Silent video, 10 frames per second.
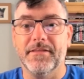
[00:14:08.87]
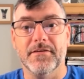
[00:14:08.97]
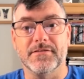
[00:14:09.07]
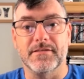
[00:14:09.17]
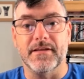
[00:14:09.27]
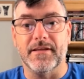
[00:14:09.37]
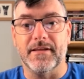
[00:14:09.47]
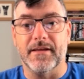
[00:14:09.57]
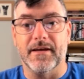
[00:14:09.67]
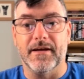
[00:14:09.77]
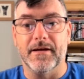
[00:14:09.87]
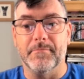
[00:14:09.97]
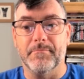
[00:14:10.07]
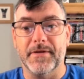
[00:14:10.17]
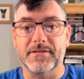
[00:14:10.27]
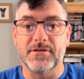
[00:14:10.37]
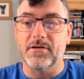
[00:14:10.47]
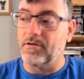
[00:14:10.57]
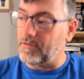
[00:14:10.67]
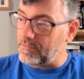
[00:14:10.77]
there's the
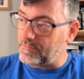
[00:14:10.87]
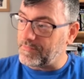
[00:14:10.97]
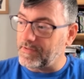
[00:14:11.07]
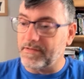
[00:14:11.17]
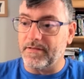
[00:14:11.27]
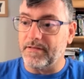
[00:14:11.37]
picture of